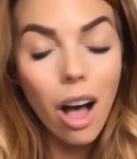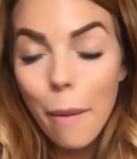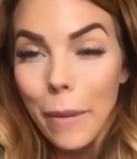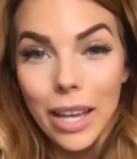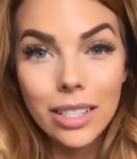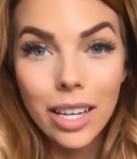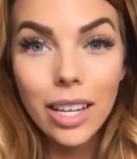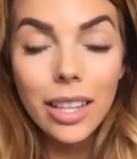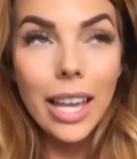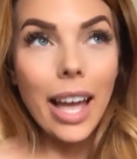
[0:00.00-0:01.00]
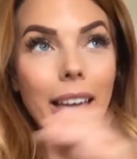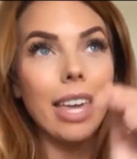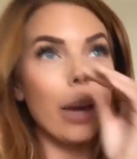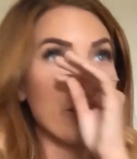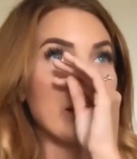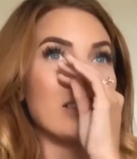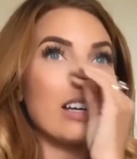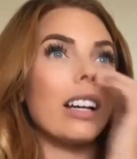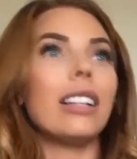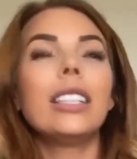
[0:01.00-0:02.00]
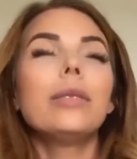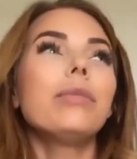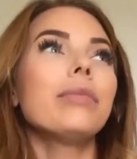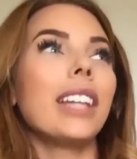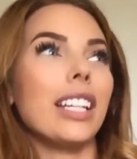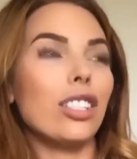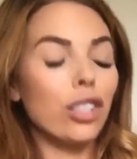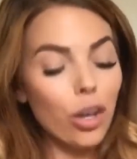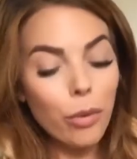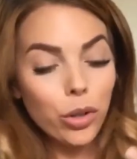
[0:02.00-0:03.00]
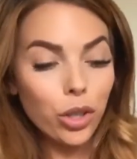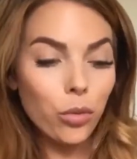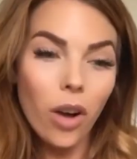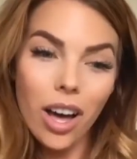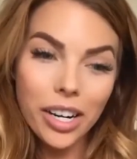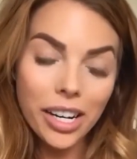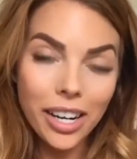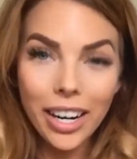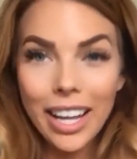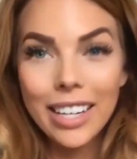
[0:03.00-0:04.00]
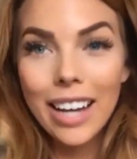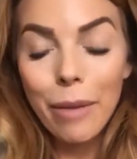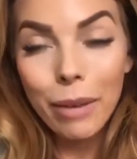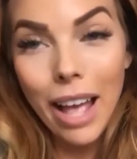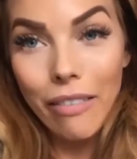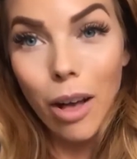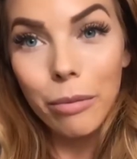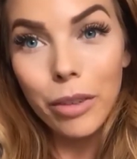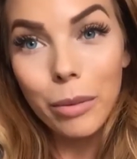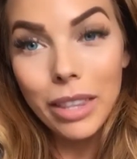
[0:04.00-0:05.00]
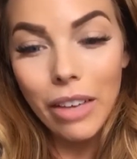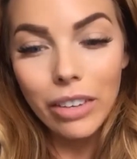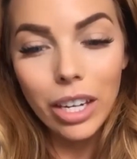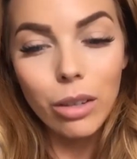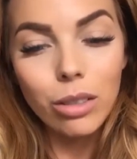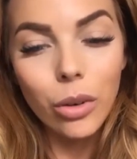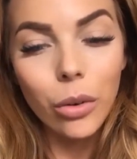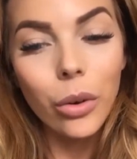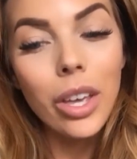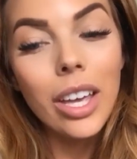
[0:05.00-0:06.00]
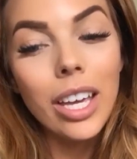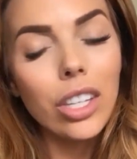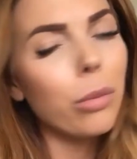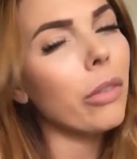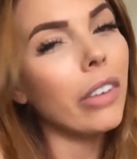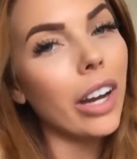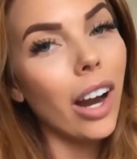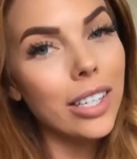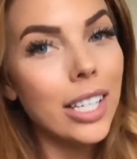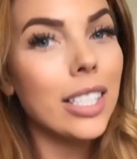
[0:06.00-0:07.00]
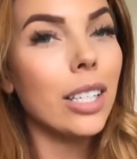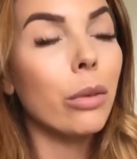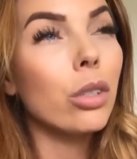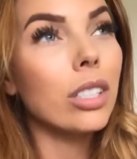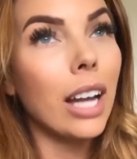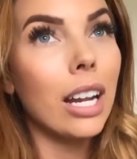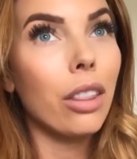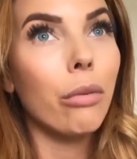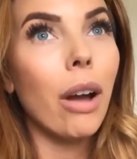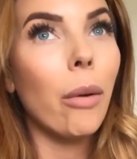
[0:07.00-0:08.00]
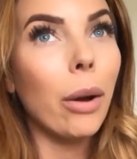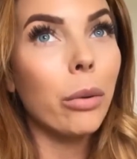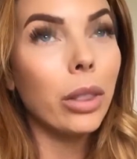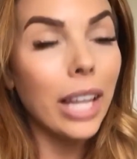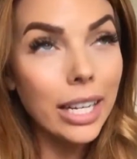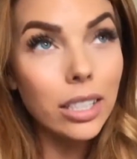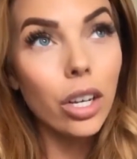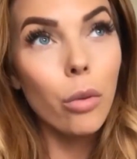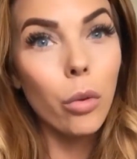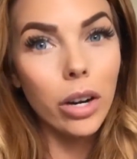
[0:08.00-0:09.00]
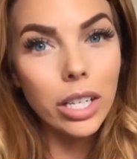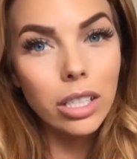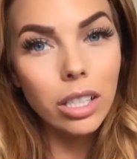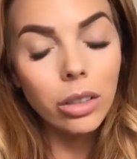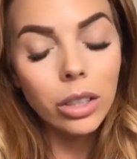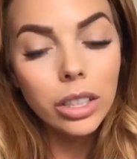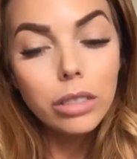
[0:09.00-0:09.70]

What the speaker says: amazing. Like, I can't wait to get slow motion water, and I'm gonna have help filming that video, so it should be very artistic, which is kind of the route I would like to go more into.